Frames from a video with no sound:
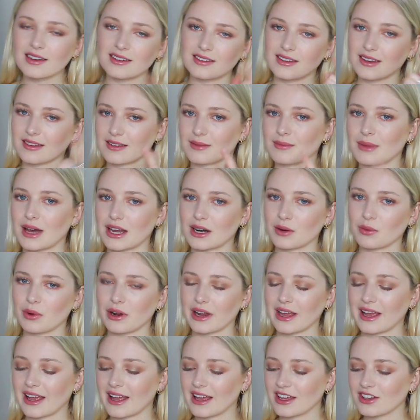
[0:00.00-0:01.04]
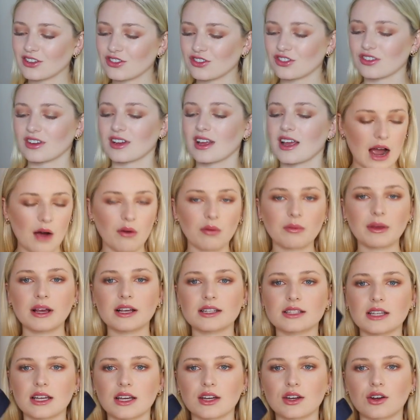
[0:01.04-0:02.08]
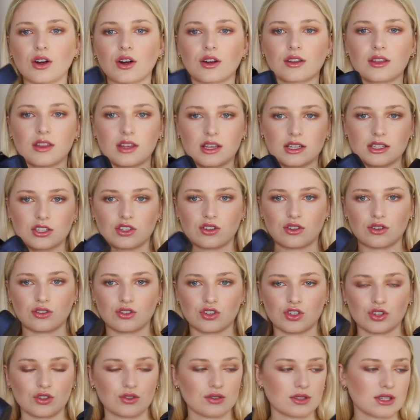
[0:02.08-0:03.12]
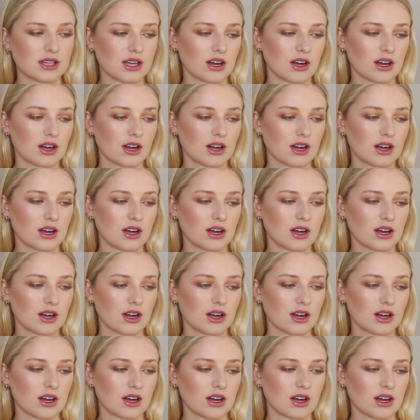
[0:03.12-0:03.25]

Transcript: Doesn't matter what age. How amazing are these shoes?